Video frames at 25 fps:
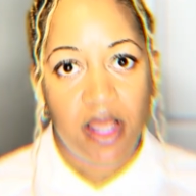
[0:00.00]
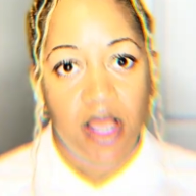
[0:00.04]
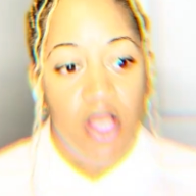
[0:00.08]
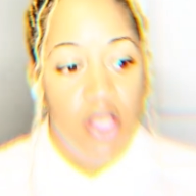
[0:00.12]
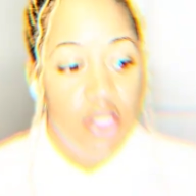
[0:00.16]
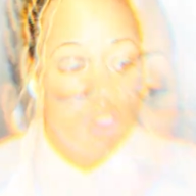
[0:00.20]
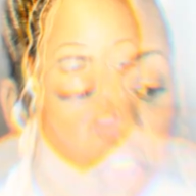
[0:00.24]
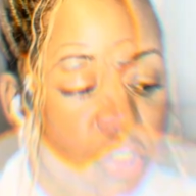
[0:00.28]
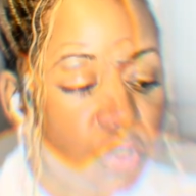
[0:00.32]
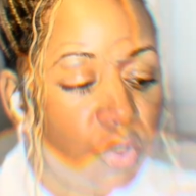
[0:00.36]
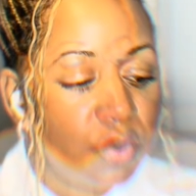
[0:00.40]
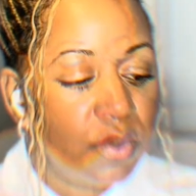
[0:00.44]

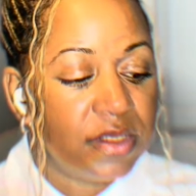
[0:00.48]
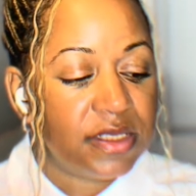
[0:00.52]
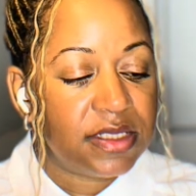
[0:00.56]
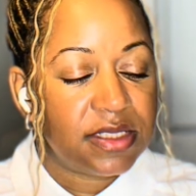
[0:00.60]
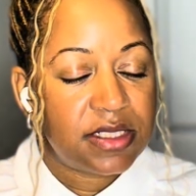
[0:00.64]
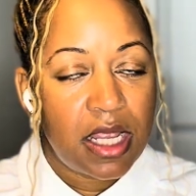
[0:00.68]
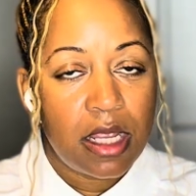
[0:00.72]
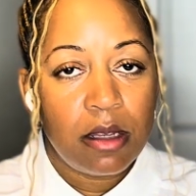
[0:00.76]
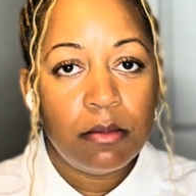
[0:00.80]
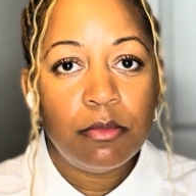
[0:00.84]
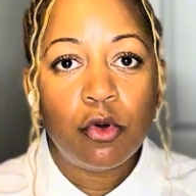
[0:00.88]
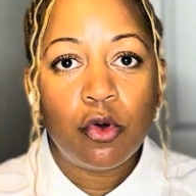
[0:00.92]
So a
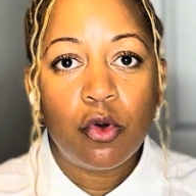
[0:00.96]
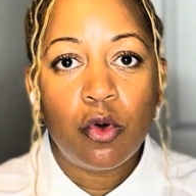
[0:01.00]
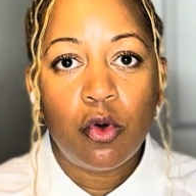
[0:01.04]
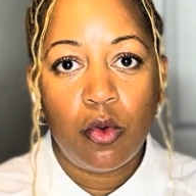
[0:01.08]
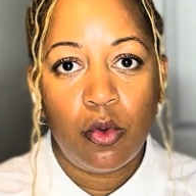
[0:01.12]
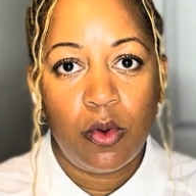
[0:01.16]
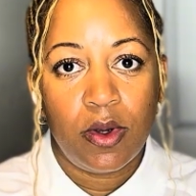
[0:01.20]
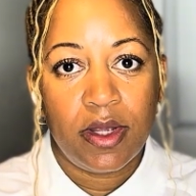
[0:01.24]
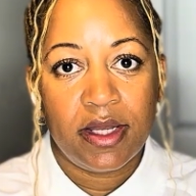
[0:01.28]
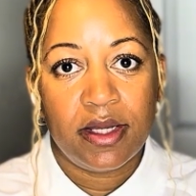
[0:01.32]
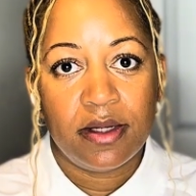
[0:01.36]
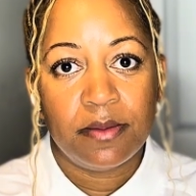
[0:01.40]
stable
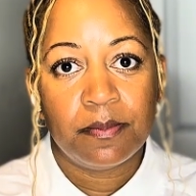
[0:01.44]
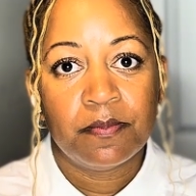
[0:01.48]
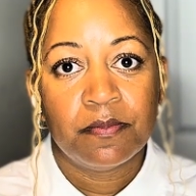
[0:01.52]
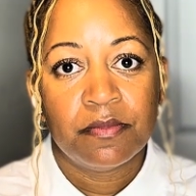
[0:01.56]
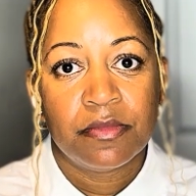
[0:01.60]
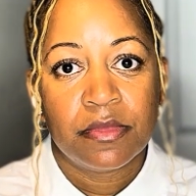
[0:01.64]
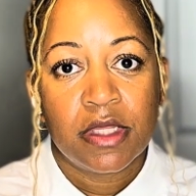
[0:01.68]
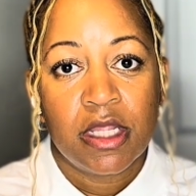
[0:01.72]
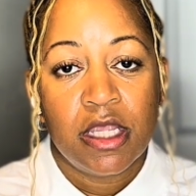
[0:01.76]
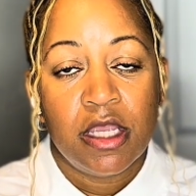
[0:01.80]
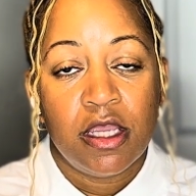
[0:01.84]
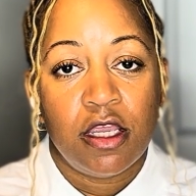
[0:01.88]
coin,
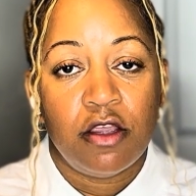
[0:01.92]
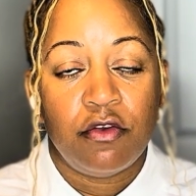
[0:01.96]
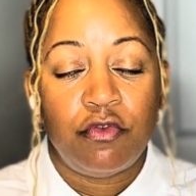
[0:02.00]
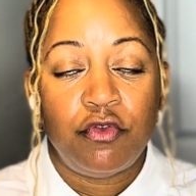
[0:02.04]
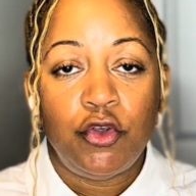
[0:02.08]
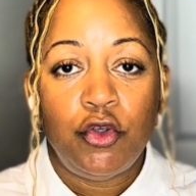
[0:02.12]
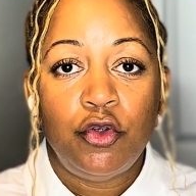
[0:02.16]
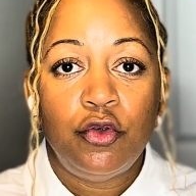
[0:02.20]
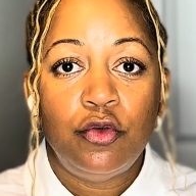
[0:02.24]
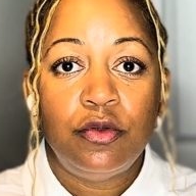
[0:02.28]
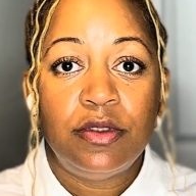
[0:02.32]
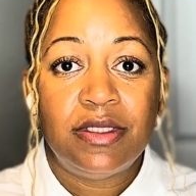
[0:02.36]
if
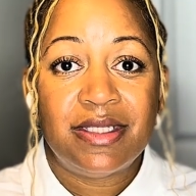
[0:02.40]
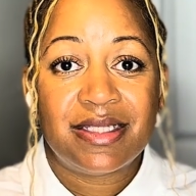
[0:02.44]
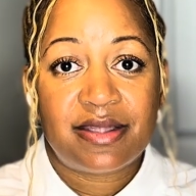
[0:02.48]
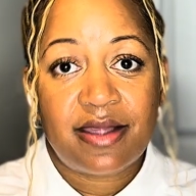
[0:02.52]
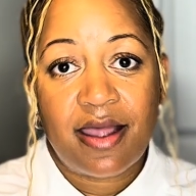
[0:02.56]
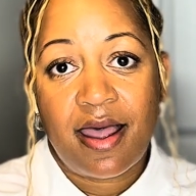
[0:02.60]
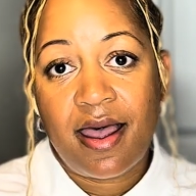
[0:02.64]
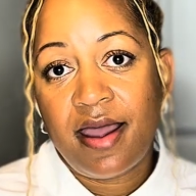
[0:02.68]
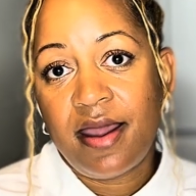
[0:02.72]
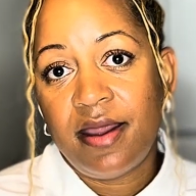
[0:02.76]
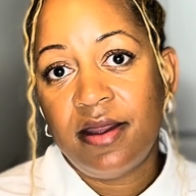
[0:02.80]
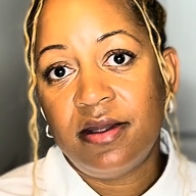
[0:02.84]
you
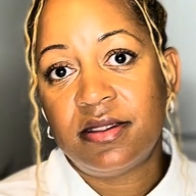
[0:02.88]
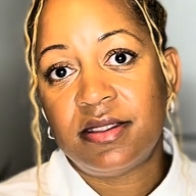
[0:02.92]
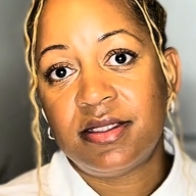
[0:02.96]
decide